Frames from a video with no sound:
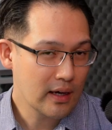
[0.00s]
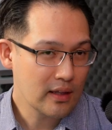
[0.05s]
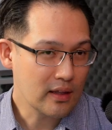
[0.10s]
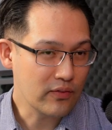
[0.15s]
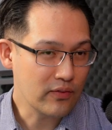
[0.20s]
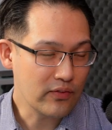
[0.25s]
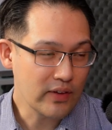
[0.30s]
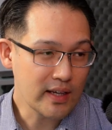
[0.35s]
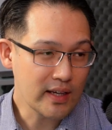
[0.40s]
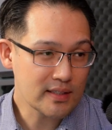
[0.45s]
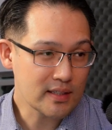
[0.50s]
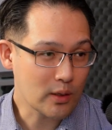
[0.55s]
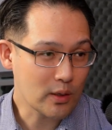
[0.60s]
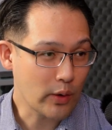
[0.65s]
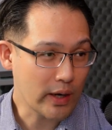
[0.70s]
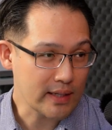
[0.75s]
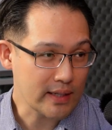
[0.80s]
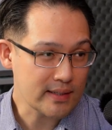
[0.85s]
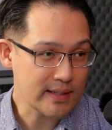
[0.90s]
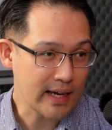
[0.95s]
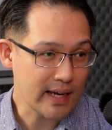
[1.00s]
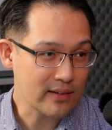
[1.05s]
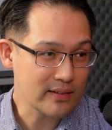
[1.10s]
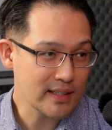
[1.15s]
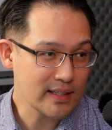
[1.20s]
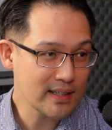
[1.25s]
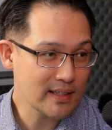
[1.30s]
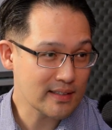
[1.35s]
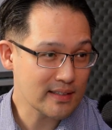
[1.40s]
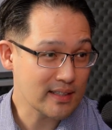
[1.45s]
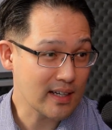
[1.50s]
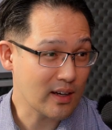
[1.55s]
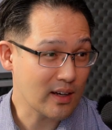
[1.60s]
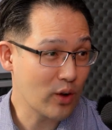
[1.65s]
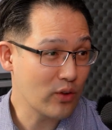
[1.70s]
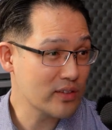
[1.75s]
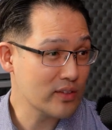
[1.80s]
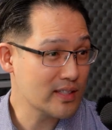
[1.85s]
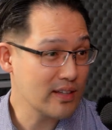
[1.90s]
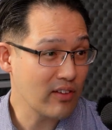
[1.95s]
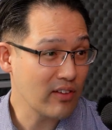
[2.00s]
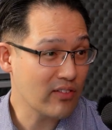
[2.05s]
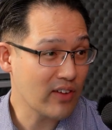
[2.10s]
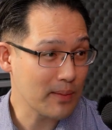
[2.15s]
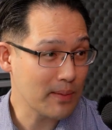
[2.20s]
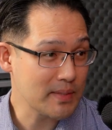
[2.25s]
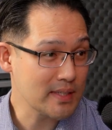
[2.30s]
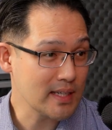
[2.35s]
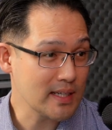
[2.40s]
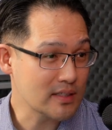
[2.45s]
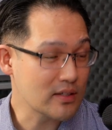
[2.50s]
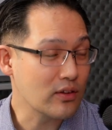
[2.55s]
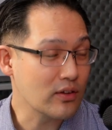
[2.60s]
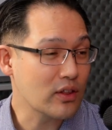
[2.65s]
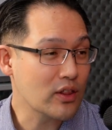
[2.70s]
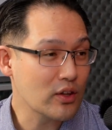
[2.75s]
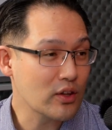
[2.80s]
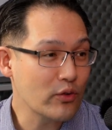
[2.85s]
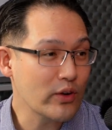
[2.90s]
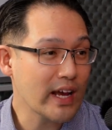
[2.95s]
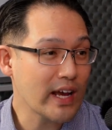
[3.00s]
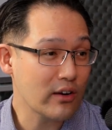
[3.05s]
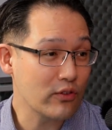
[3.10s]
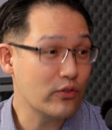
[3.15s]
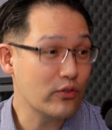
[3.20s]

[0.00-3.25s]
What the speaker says: the figures are quite astounding. It's like over 75%. So 3 out